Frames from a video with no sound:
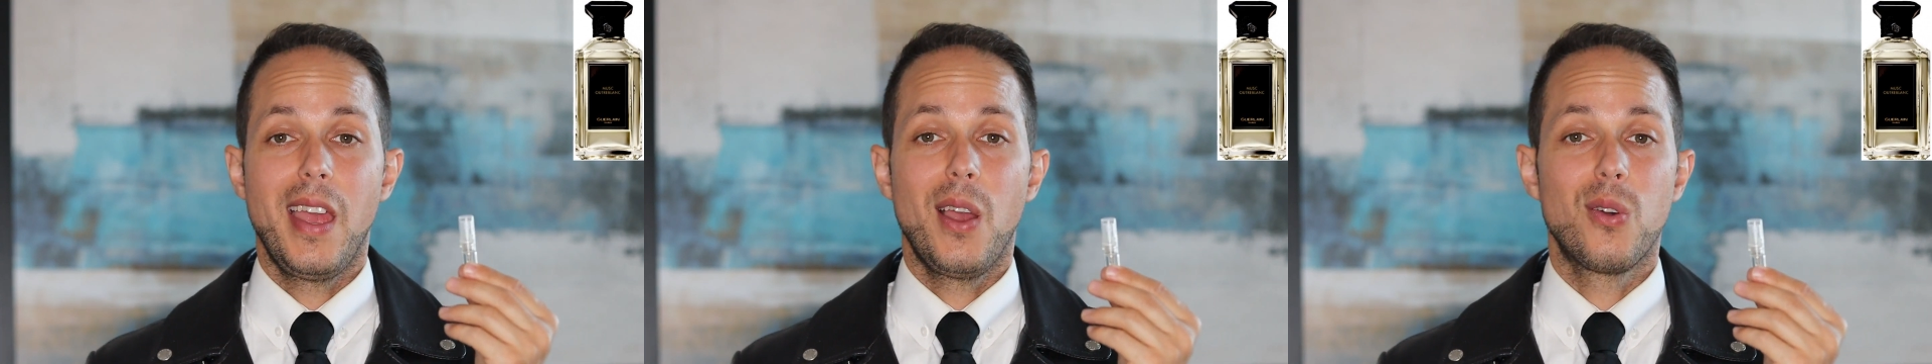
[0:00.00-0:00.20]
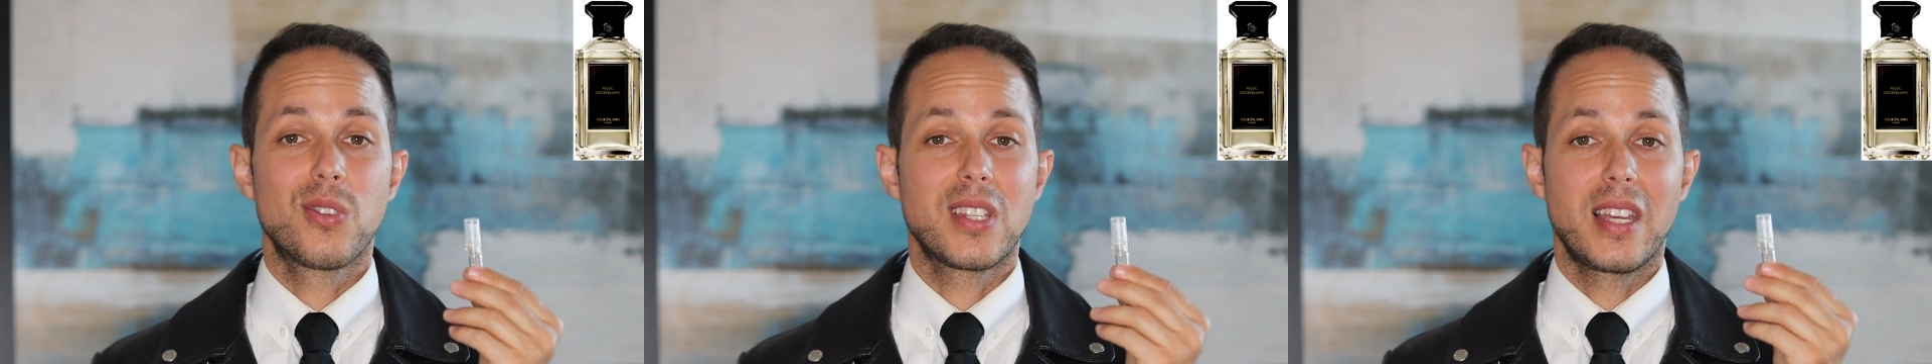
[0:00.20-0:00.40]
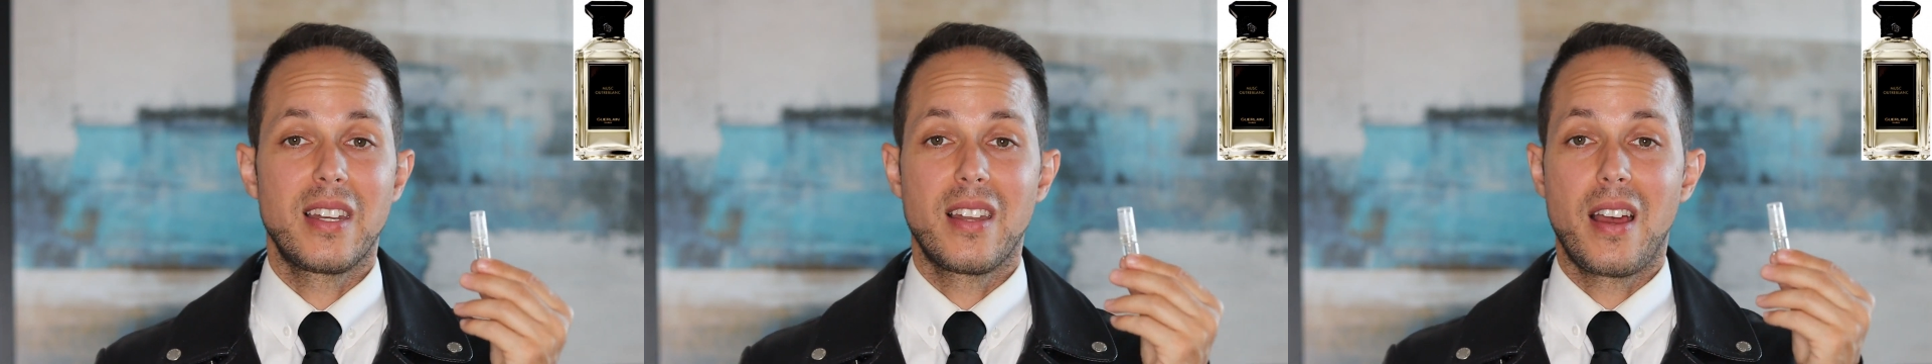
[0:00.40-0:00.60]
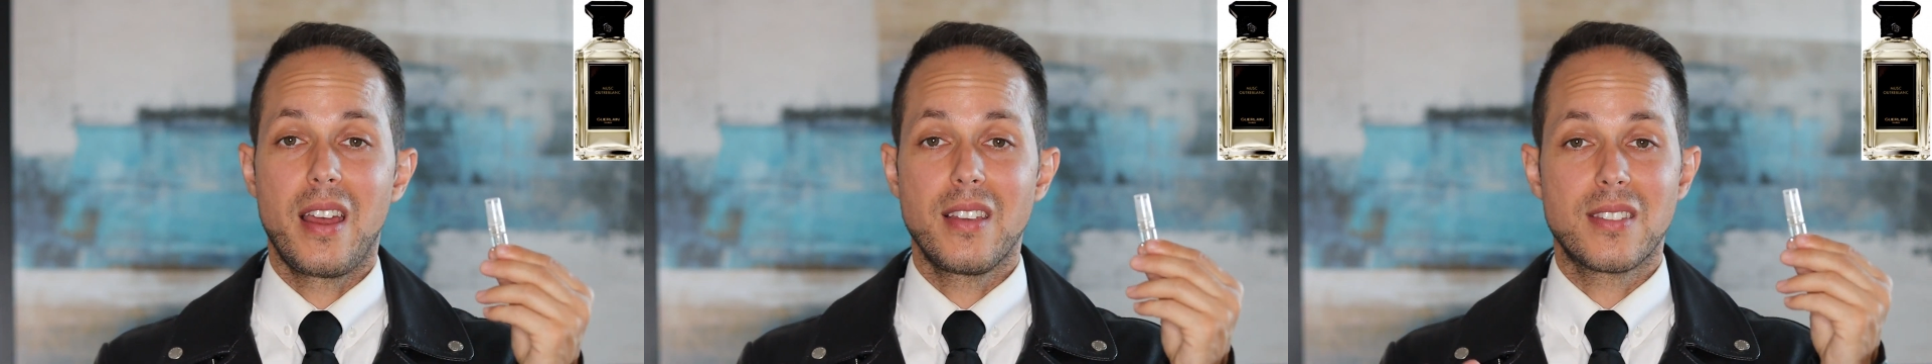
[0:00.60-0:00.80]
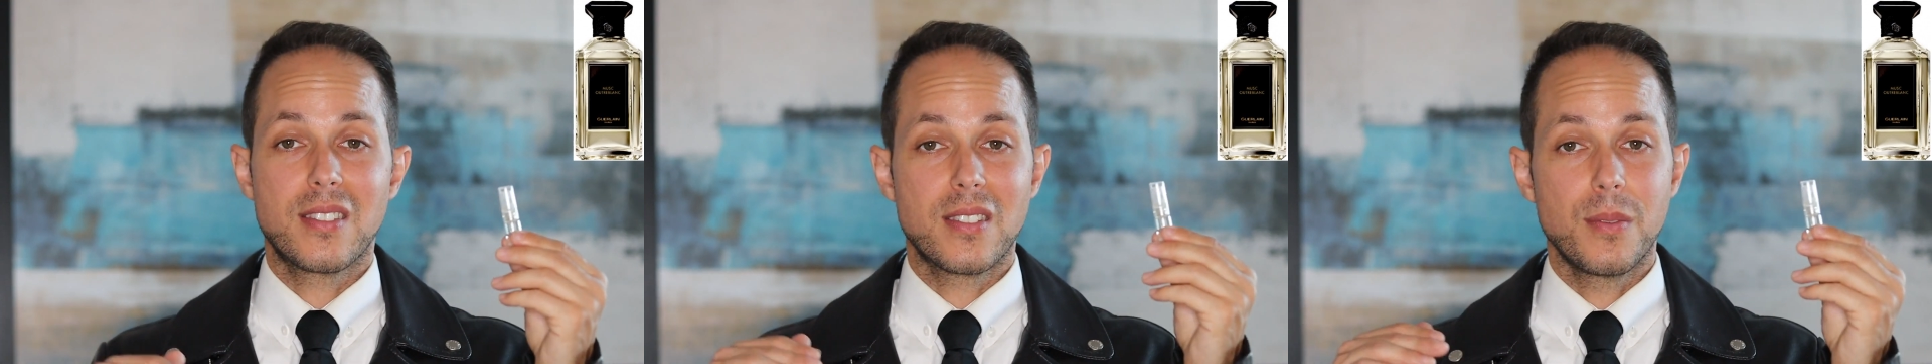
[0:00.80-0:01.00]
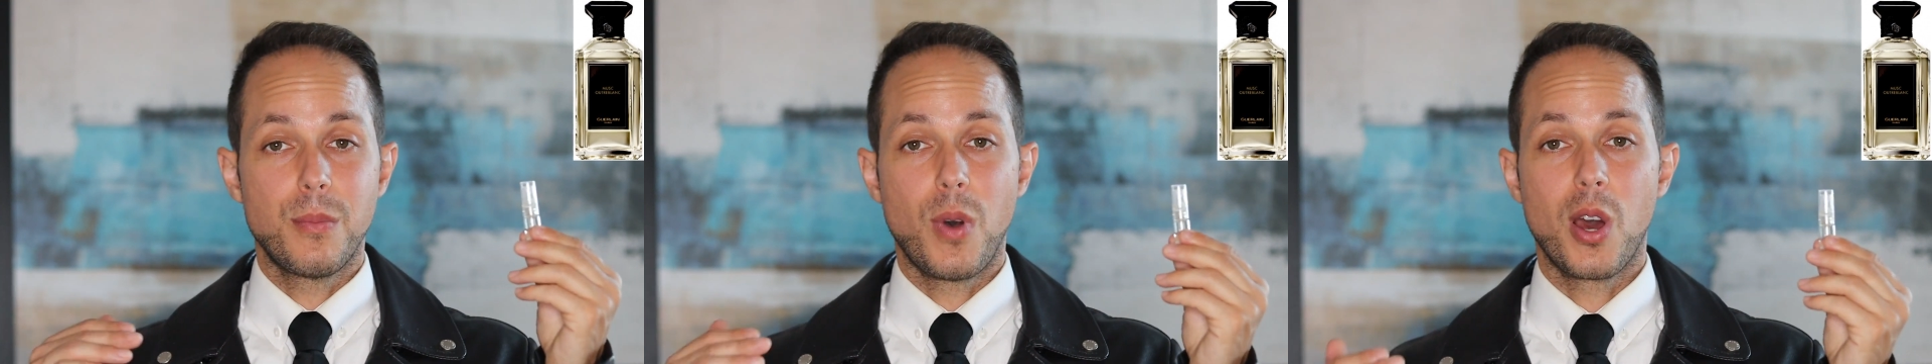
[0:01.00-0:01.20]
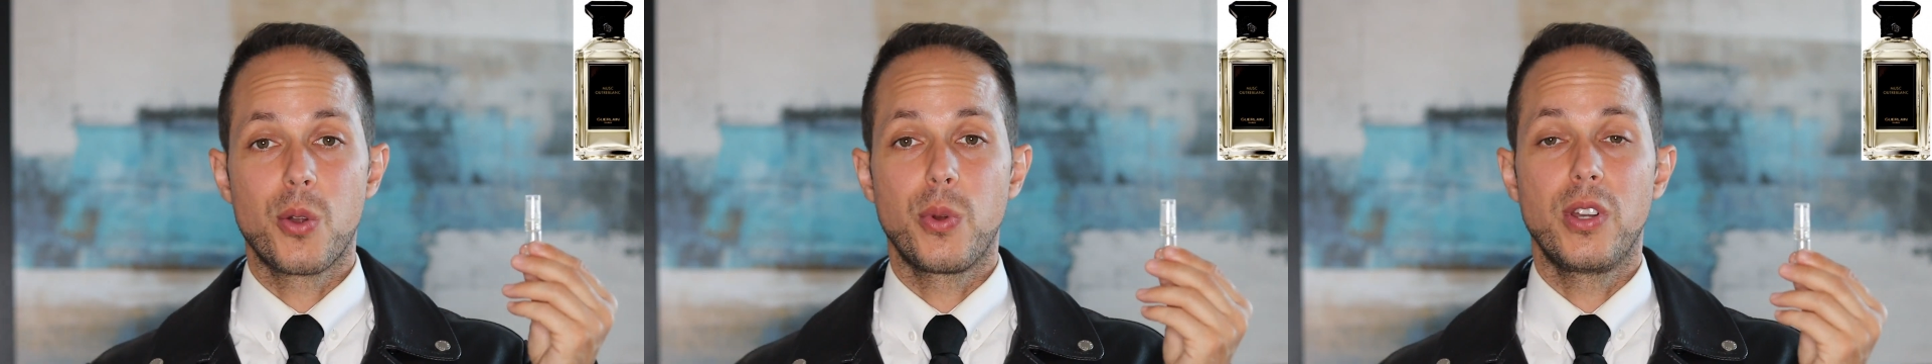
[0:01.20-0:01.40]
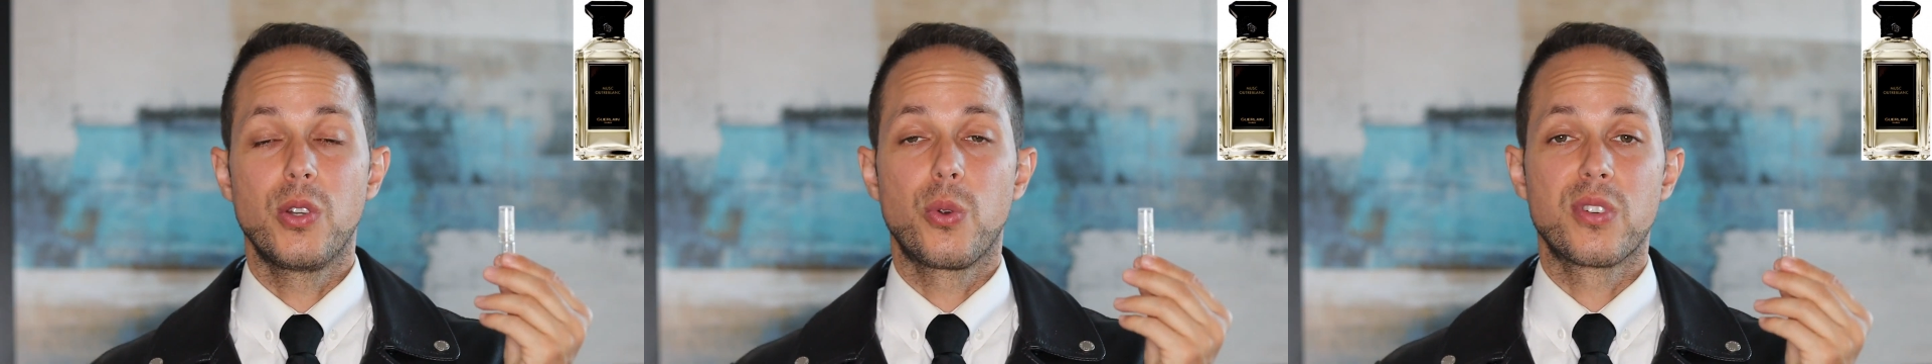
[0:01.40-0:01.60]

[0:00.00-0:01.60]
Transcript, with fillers: it was a nice, moderate,